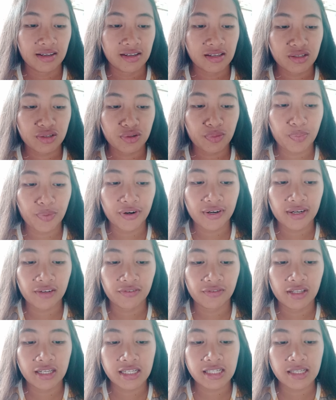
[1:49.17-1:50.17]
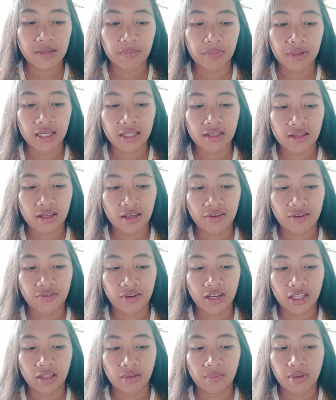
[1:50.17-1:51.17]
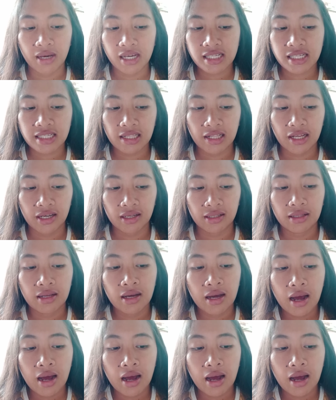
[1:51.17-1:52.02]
Supportive discipline, even the best laid